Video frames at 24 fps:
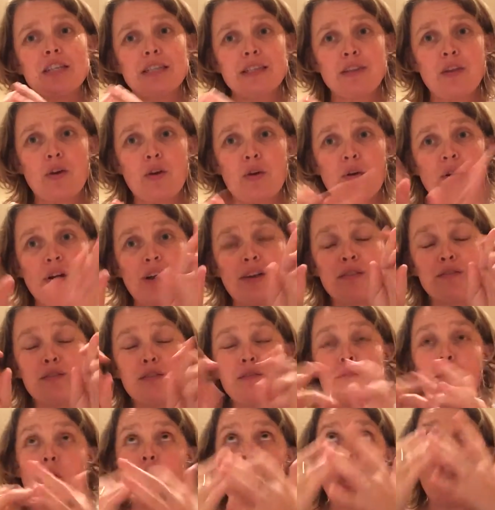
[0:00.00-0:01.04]
So
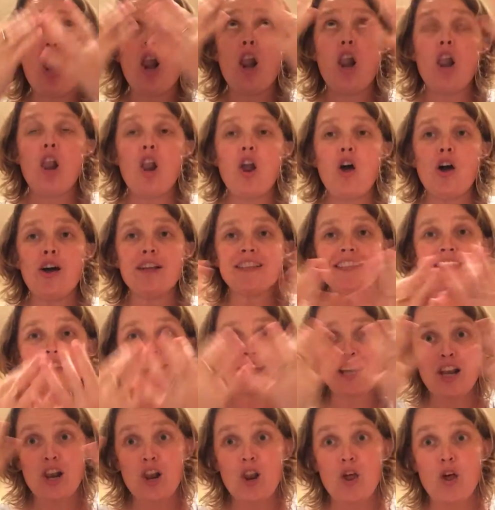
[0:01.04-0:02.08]
you've got lots
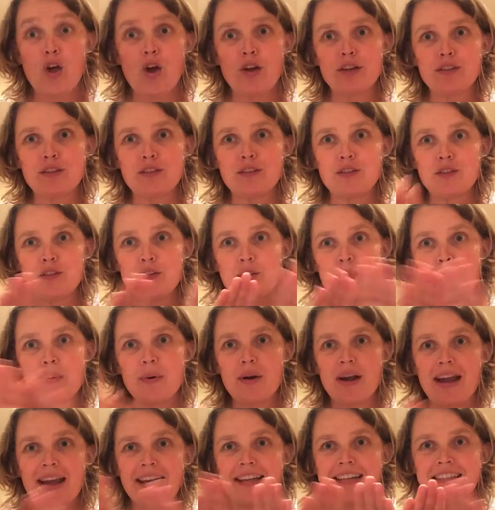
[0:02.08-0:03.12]
and lots to
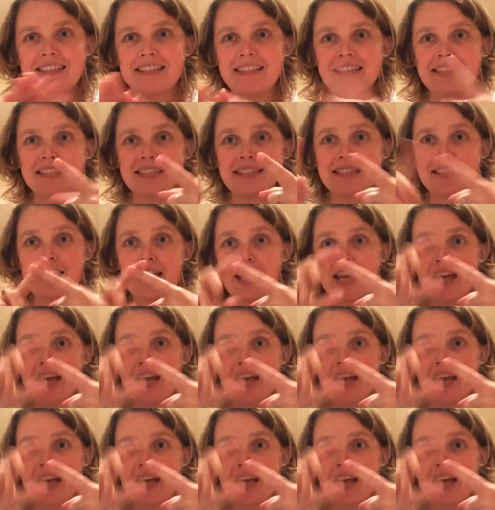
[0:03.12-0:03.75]
practice.